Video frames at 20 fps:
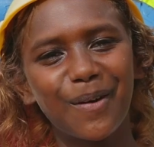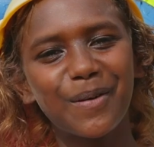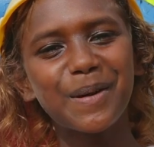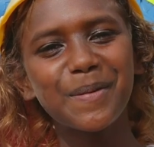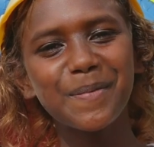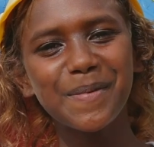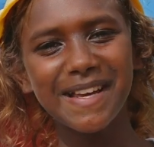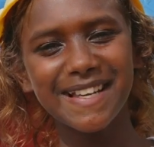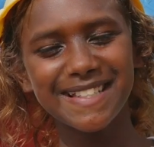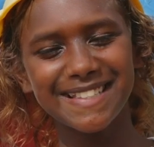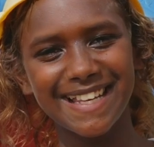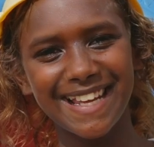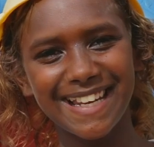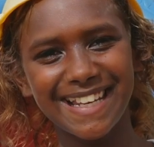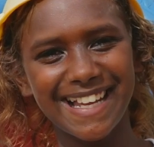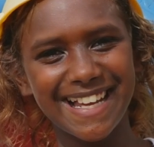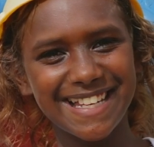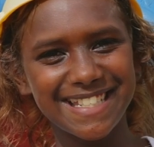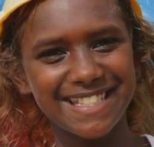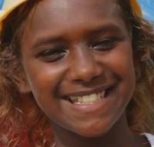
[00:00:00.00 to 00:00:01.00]
I want to be a
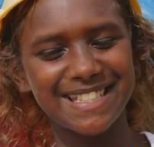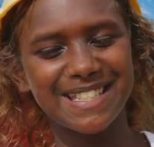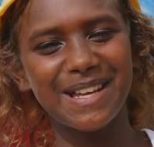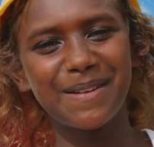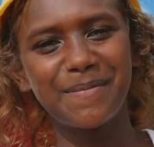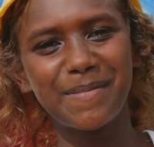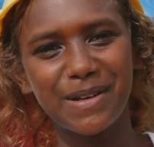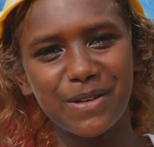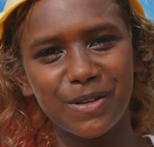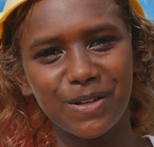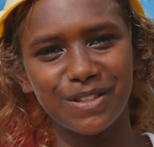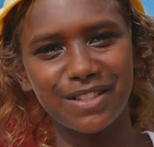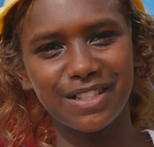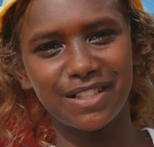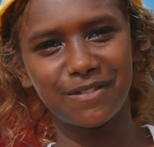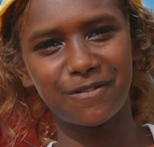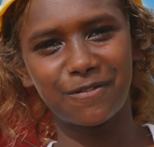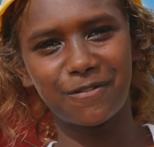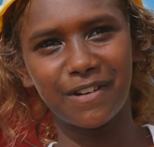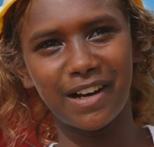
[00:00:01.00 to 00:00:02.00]
satellite sister because
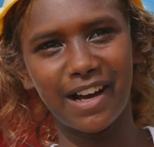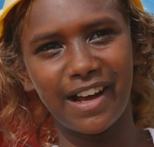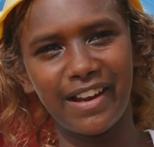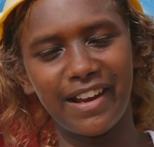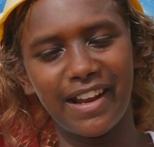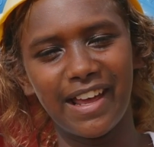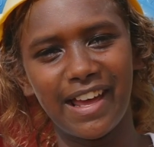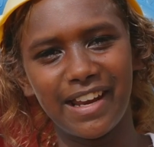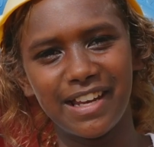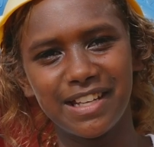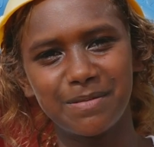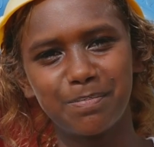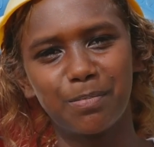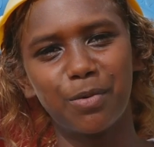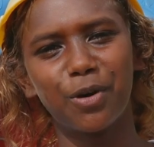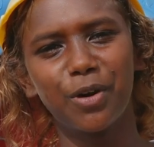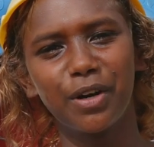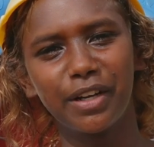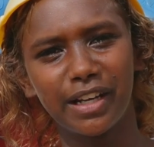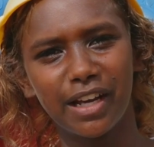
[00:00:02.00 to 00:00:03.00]
it's fun and it's
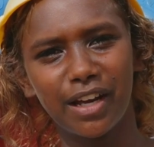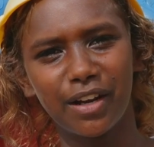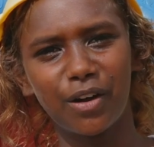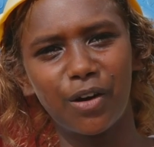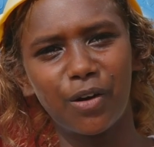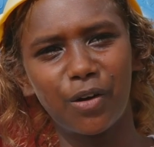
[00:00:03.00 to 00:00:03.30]
boring at